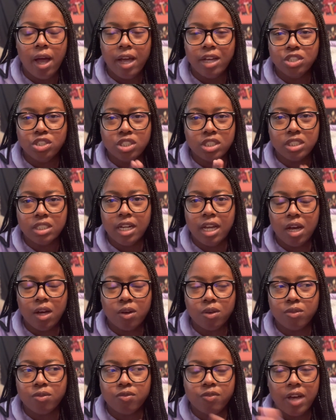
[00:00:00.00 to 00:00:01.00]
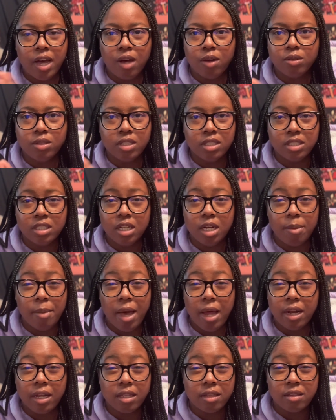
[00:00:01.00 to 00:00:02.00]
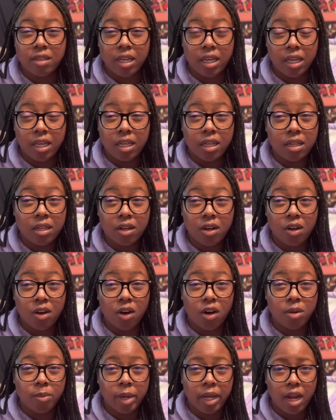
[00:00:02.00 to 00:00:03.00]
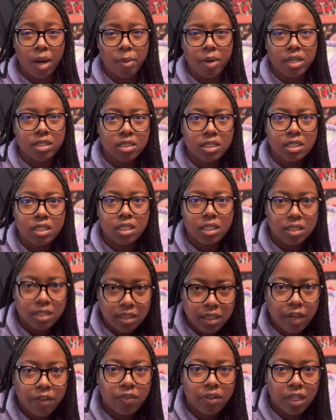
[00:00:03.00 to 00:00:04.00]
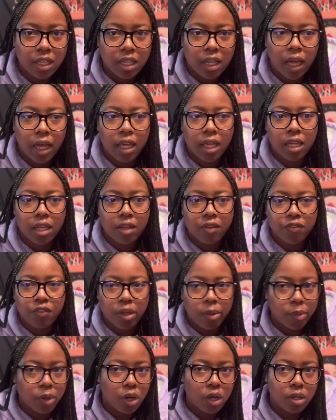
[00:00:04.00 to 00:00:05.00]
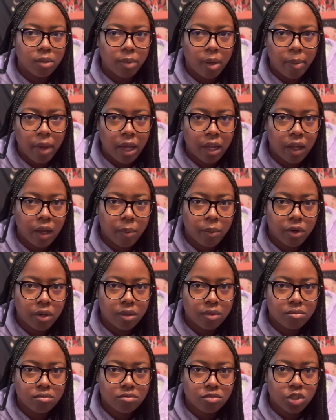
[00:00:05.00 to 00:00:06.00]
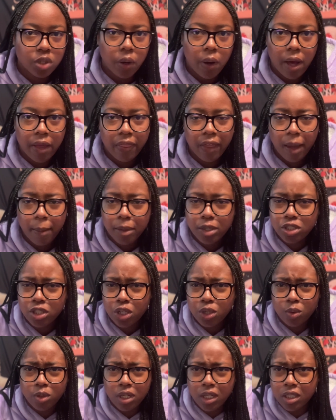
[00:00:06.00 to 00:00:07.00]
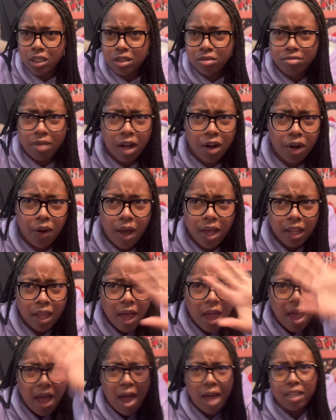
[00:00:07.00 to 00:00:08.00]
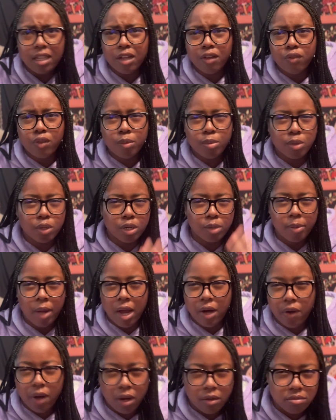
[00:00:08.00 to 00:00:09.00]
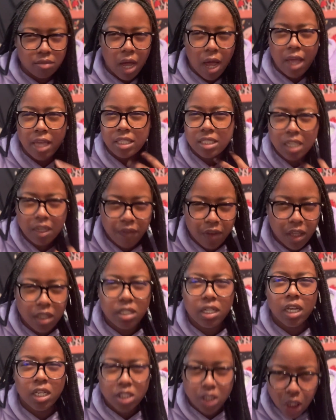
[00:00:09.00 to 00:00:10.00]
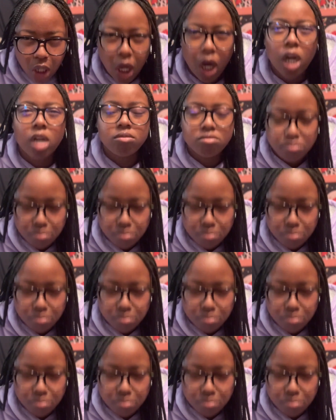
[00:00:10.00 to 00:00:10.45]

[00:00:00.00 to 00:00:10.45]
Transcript: I just now found the cinematic thing on my camera because this is definitely like filming on my back camera. So I think I'm gonna start doing this. I don't know. I, I love the blurred background. It's giving D S L R.